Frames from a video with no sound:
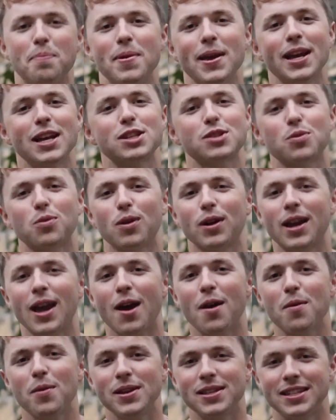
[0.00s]
biggest
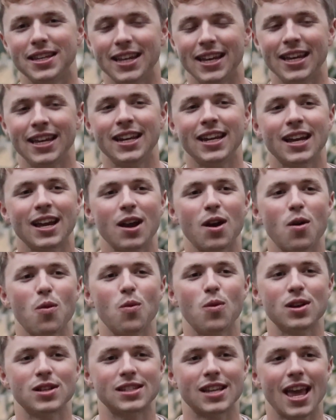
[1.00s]
workout we did
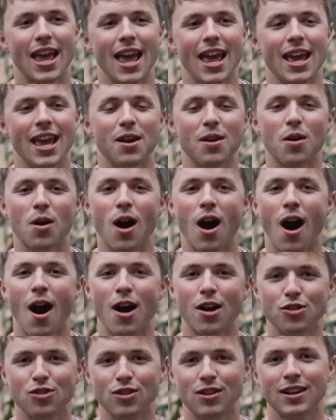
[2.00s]
was a
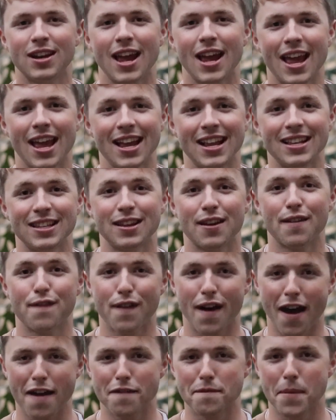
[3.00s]

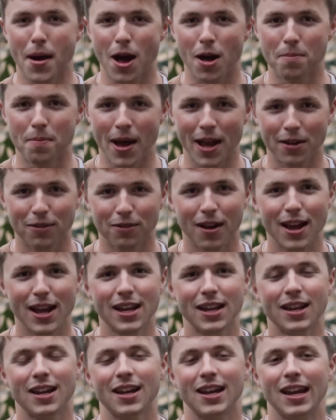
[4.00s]
105-mile bike
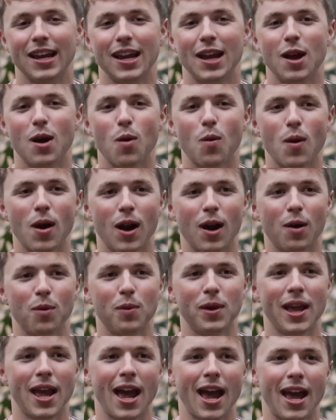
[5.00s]
ride where
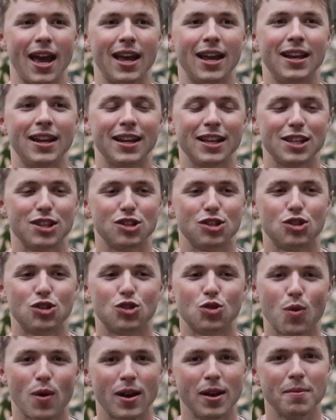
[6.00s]
we had
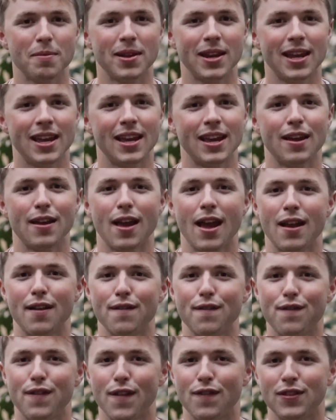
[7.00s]
20-minute
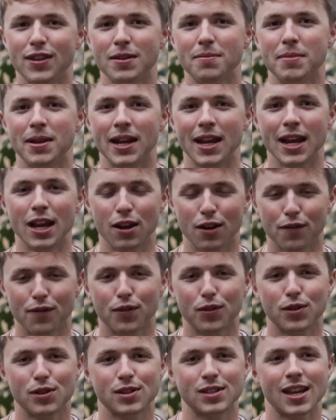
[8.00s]
and 15-minute
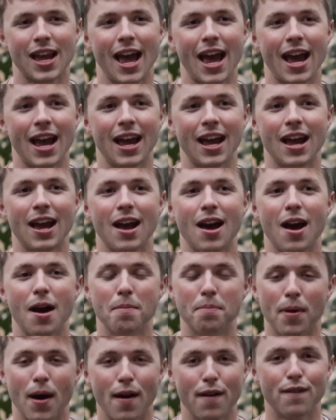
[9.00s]
intervals at
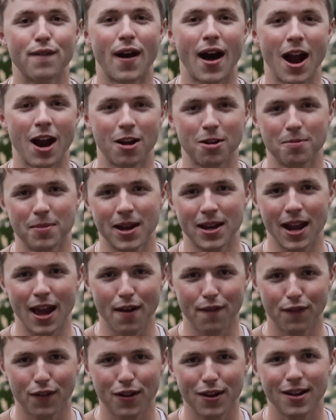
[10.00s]
above Ironman
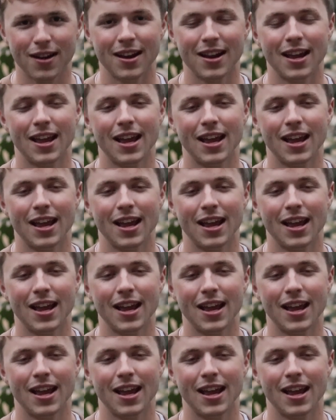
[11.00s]
effort.